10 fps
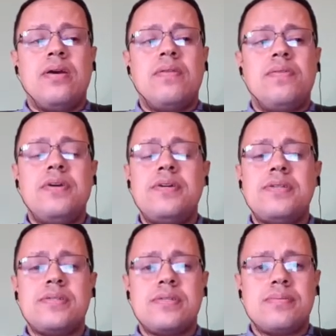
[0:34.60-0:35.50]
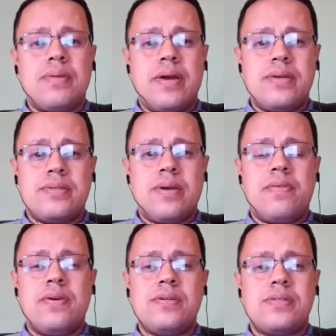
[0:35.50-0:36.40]
These
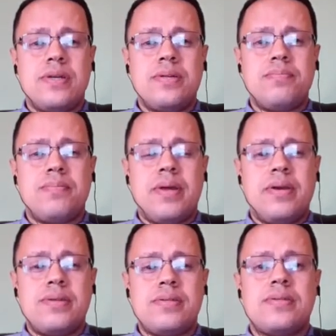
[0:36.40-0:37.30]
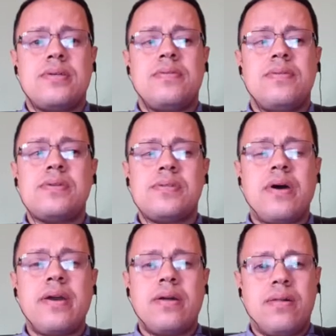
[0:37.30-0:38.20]
10 plays, this
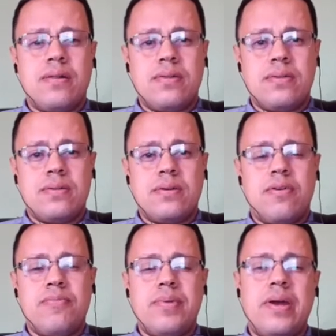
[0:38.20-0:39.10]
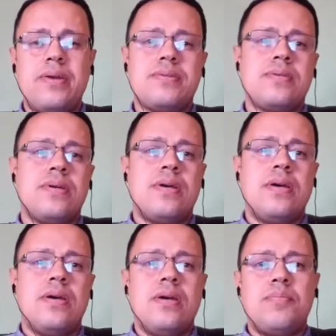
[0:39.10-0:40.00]
cycle of plays,
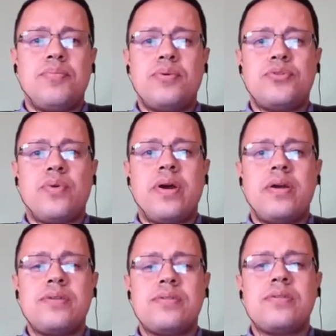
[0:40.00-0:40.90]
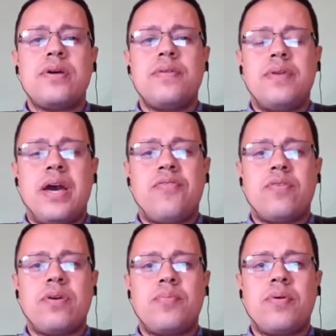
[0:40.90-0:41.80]
portrays the
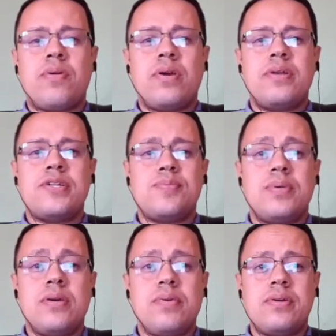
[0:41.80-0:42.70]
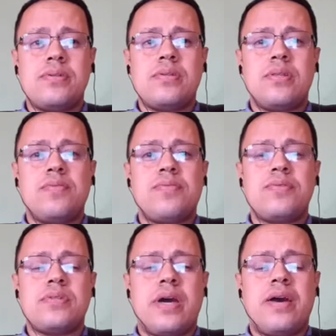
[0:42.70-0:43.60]
African American experience in the
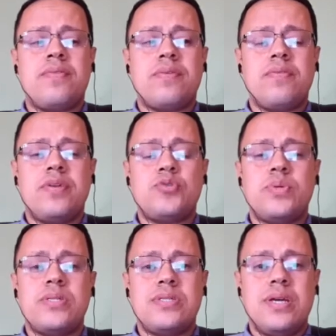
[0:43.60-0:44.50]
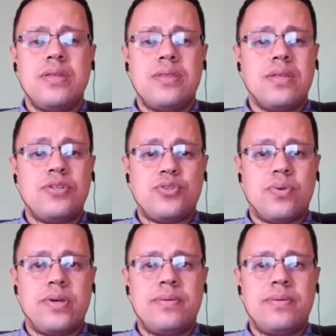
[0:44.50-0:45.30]
first half of the 20th century.